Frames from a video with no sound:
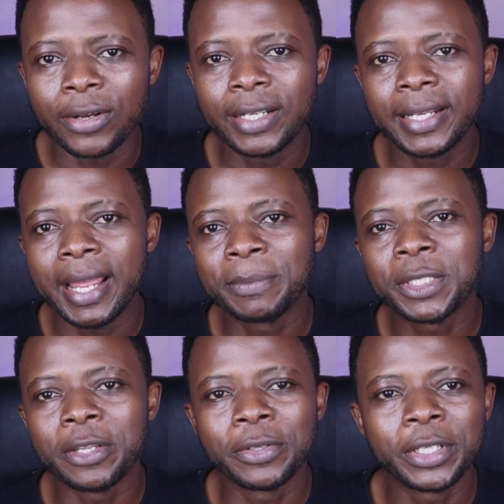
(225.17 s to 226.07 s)
Other times
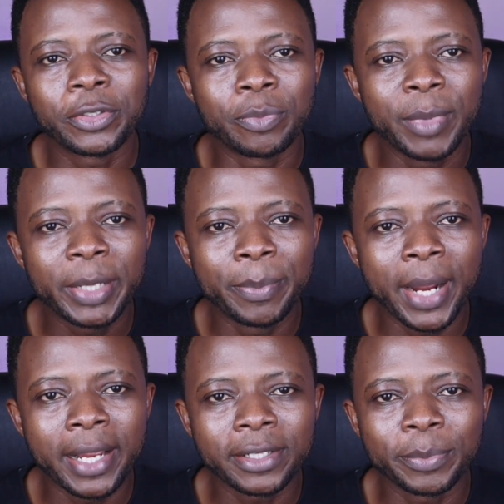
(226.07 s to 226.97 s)
they use it to make
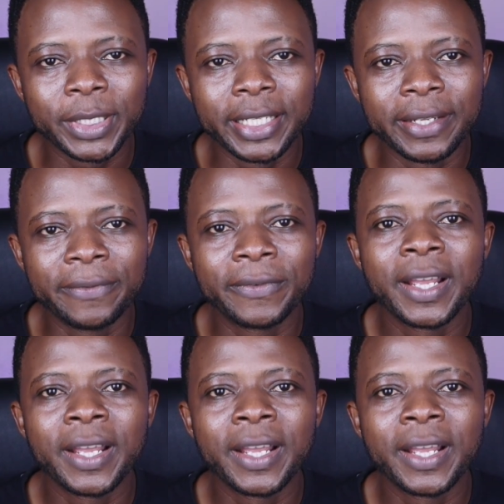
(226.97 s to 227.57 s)
buyers believe